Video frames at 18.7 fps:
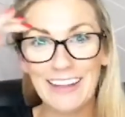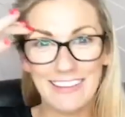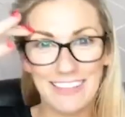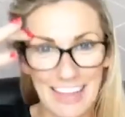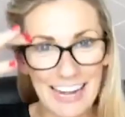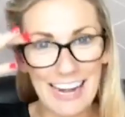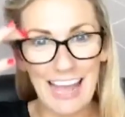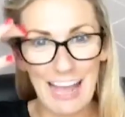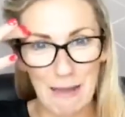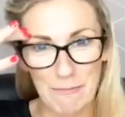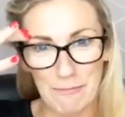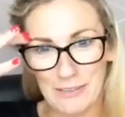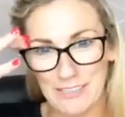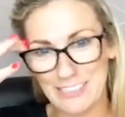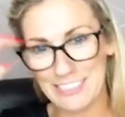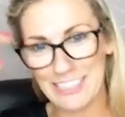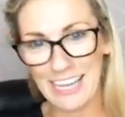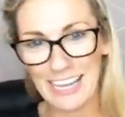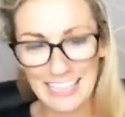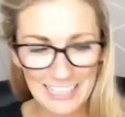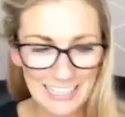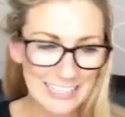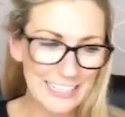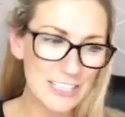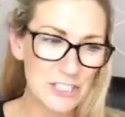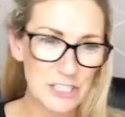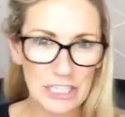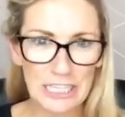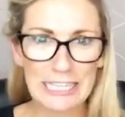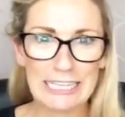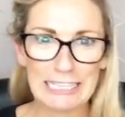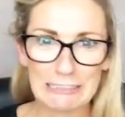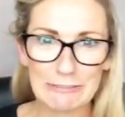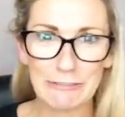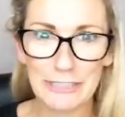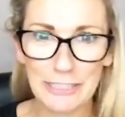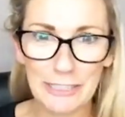then it happens, okay? This shit
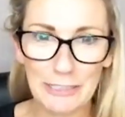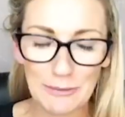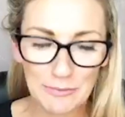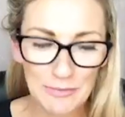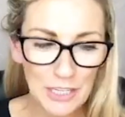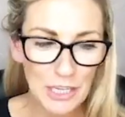gets real.